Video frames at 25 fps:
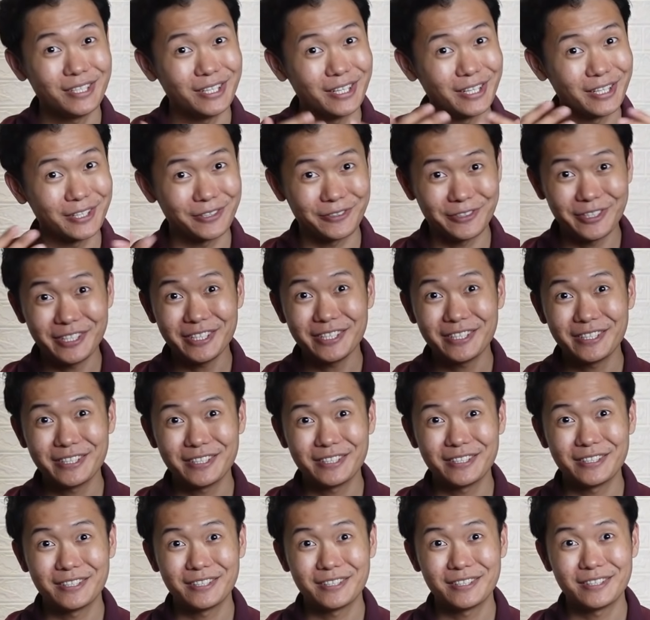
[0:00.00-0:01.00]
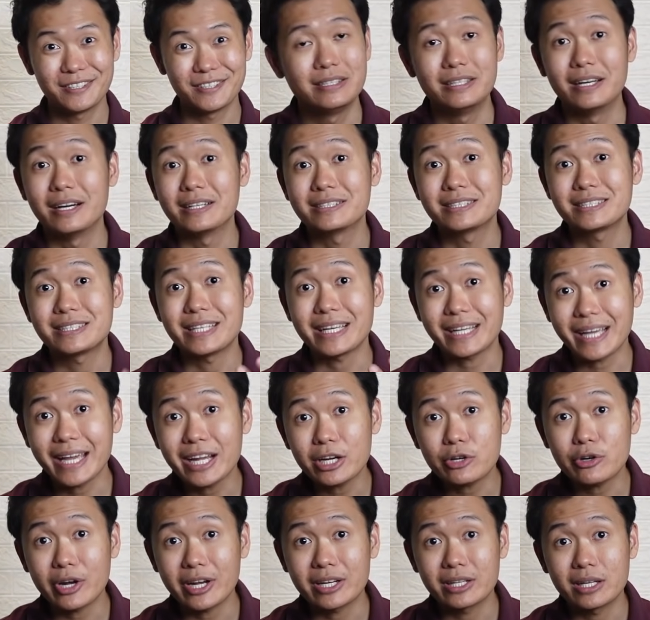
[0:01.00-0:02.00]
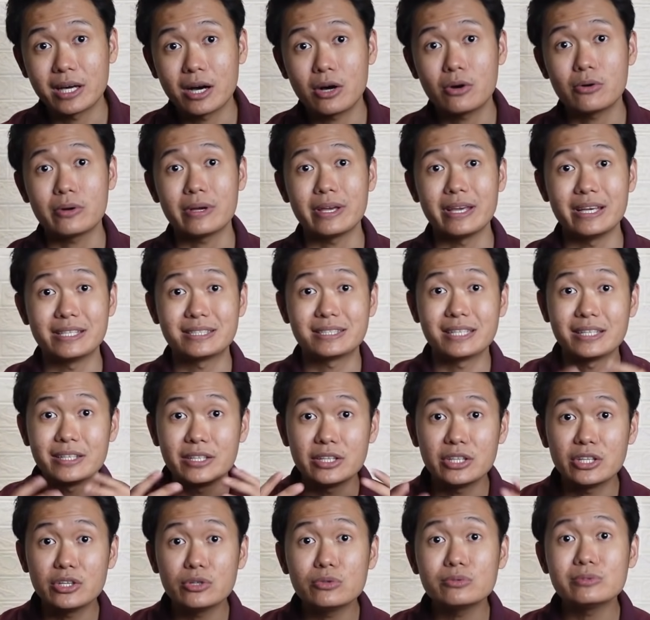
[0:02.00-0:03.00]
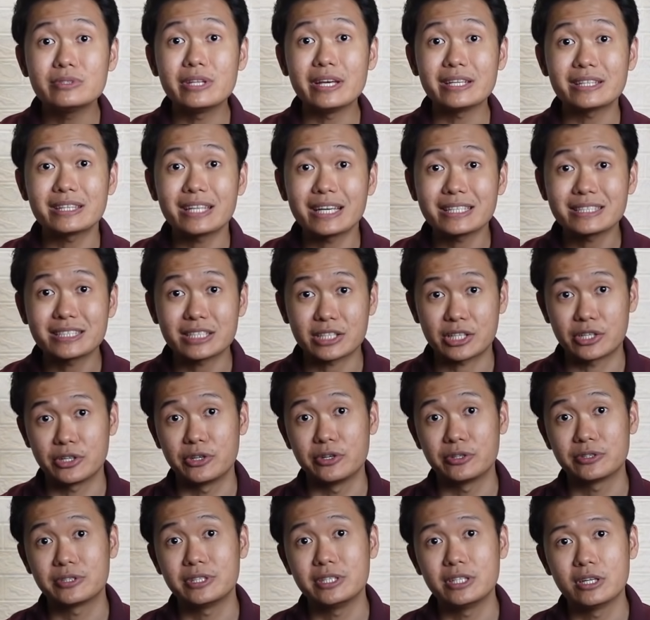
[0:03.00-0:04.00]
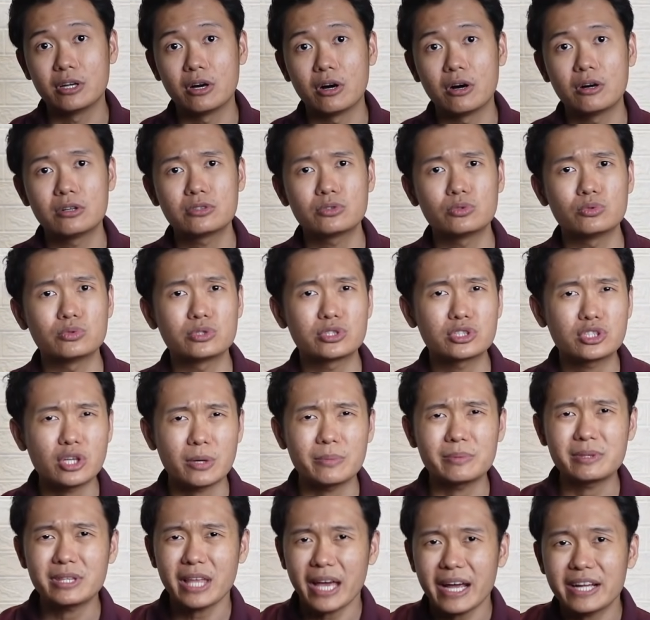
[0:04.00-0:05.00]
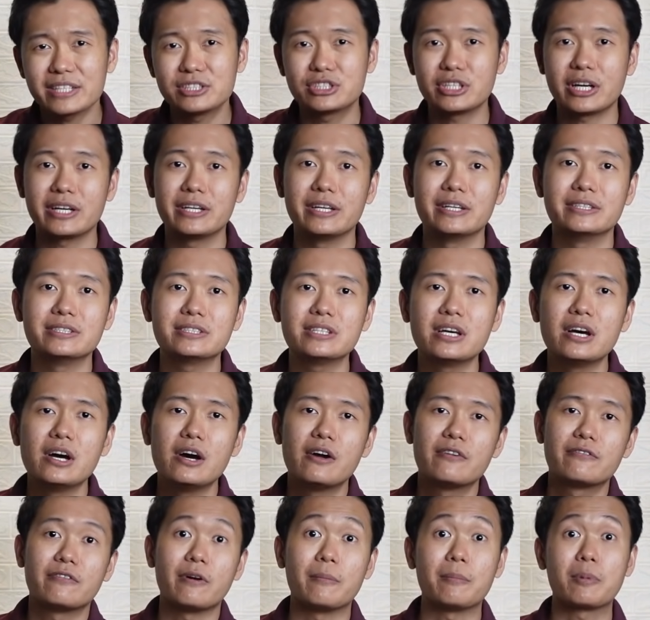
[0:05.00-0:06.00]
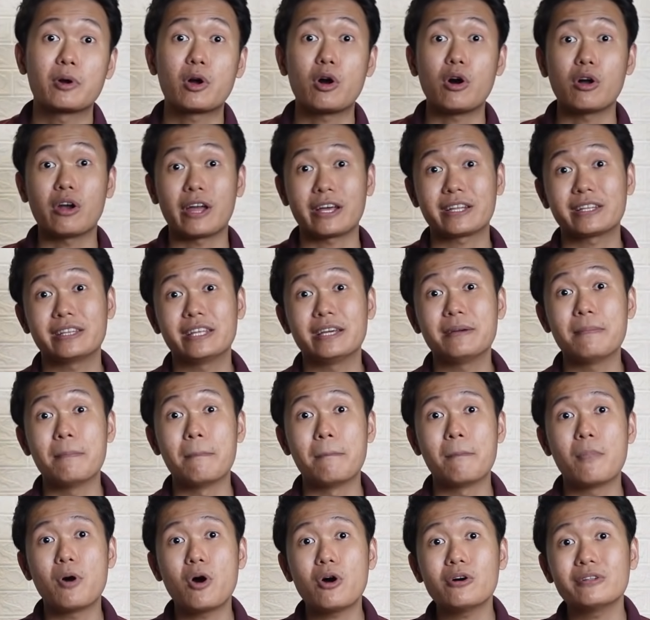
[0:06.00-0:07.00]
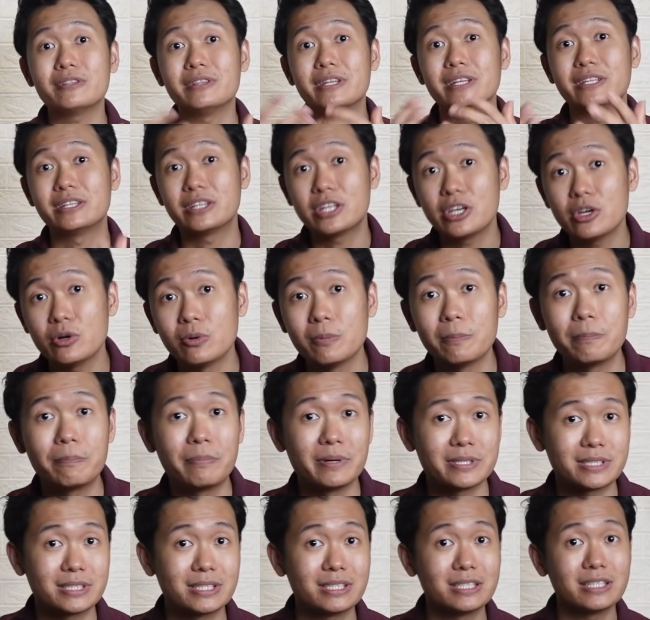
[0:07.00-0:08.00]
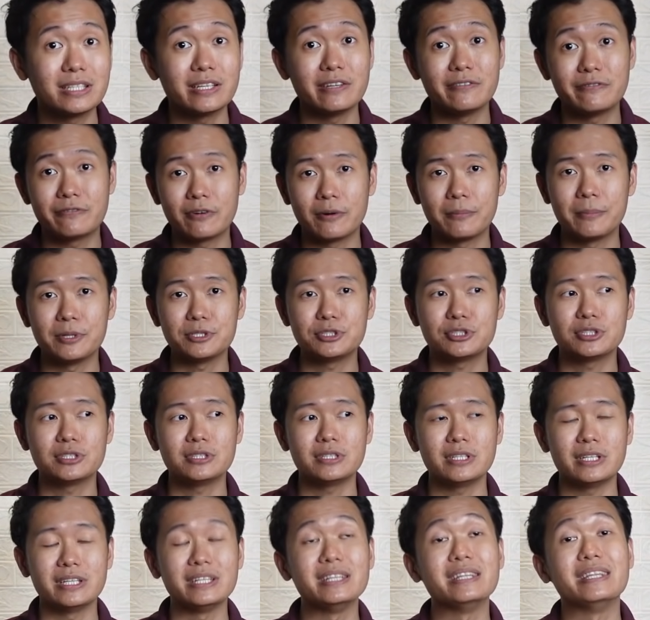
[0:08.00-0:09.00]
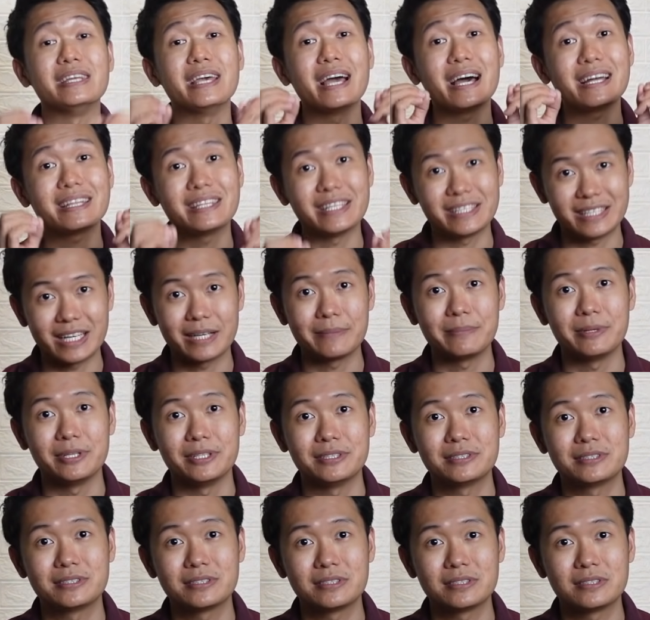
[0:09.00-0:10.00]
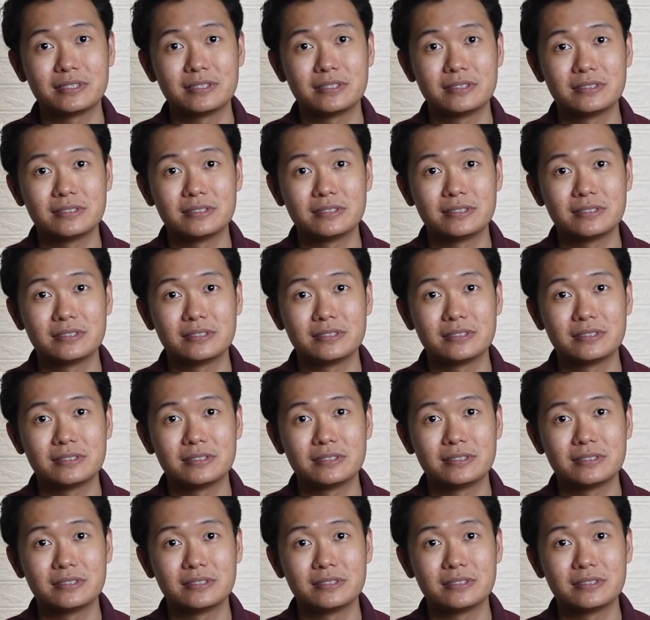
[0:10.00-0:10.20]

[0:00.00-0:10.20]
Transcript: Agree? The second crackdown is a new data security law to stop tech giants from collecting more detailed personal information in their database.